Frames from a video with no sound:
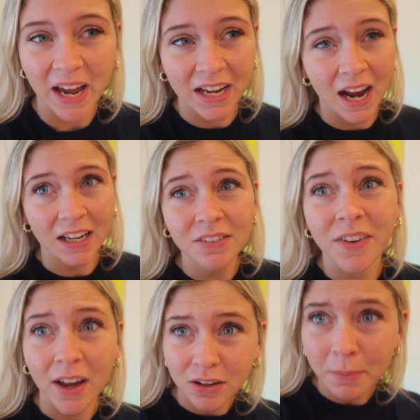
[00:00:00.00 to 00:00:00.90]
I kind of
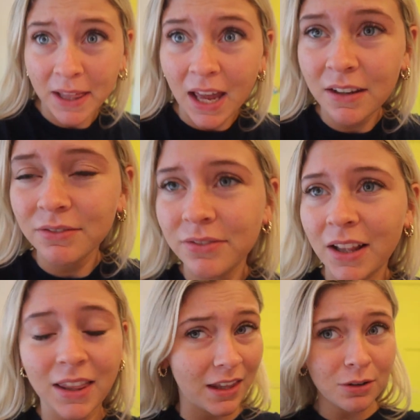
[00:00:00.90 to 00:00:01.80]
value my life
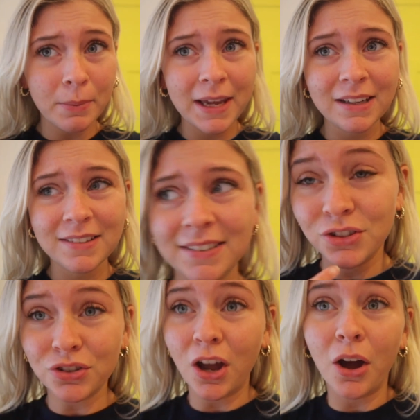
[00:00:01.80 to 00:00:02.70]
a little bit.
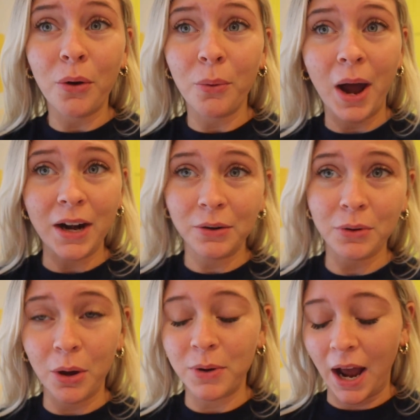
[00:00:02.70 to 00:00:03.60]
So I
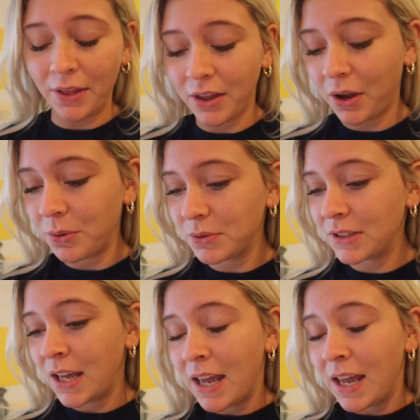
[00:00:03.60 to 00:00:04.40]
don't go down those,